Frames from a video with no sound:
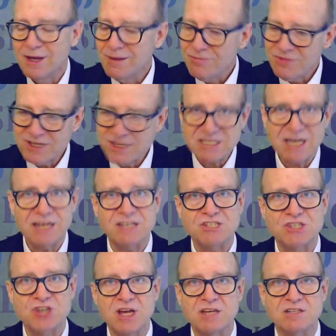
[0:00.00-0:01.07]
That's got to
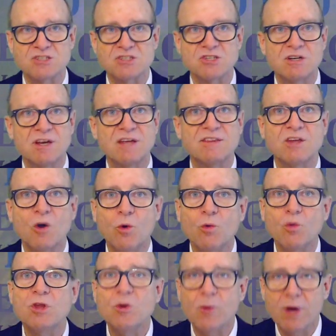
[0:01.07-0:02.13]
change, and the
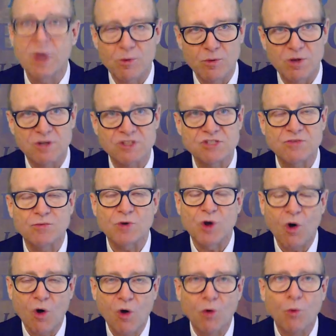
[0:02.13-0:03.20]
only way it will is if we
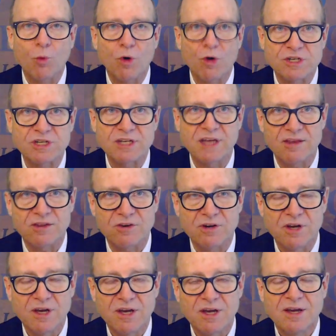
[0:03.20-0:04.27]
all work together.
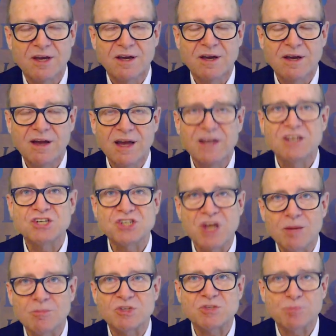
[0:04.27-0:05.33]
And a
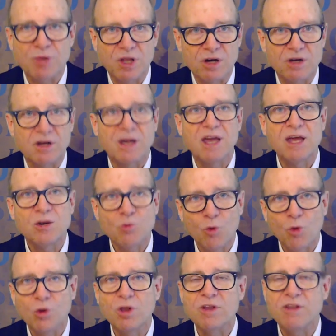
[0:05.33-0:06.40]
shameless plug,
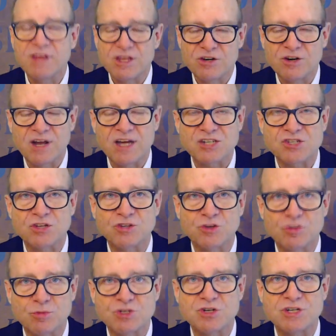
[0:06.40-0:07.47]
enroll in the International
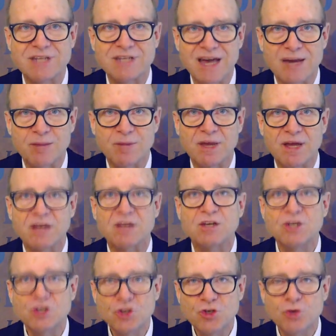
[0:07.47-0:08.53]
Dupuytren Databank,
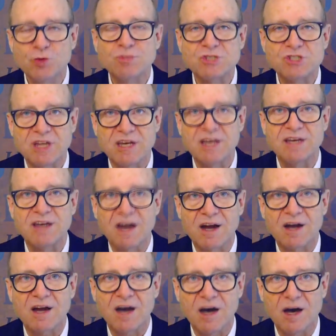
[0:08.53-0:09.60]

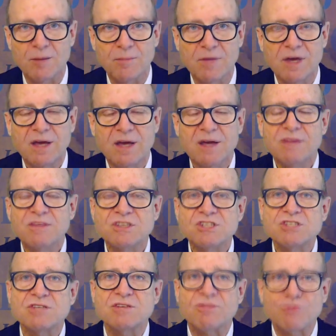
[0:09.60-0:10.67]
dupestudy.com. This
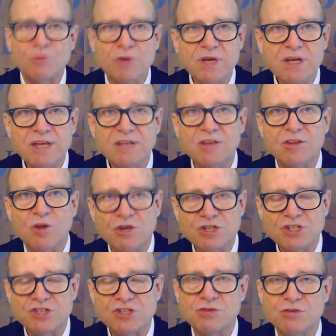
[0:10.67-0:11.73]
is a free
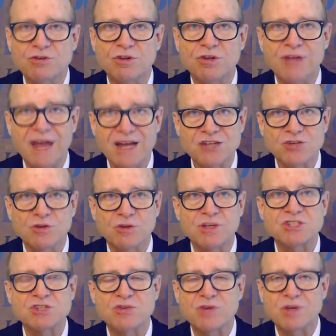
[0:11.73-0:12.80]
longitudinal natural
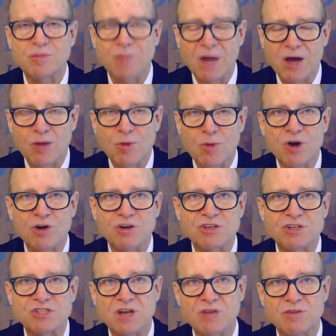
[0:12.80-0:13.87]
history and biomarker
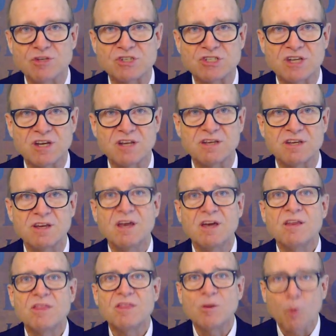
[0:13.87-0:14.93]
discovery study.
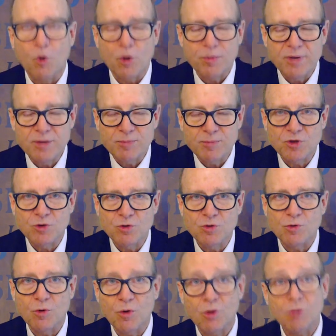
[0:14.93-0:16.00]
The more people who
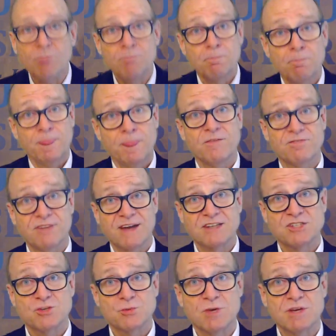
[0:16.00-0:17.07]
enroll, the
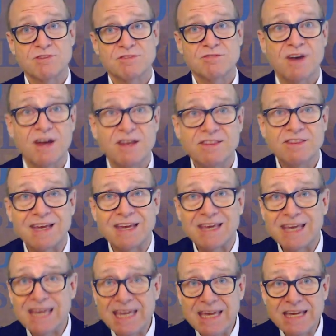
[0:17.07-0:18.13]
faster we can find the
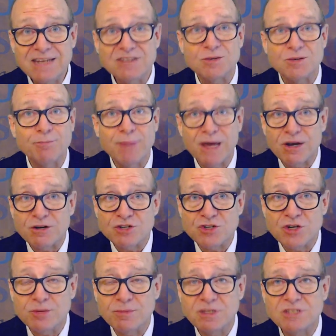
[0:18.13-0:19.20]
key to better
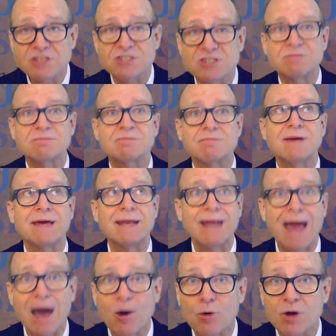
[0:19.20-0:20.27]
treatments and
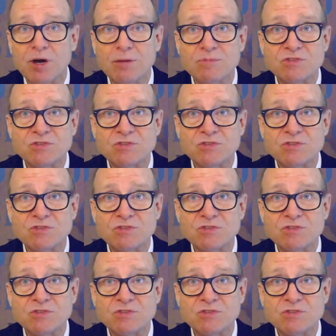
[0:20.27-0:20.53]
outcomes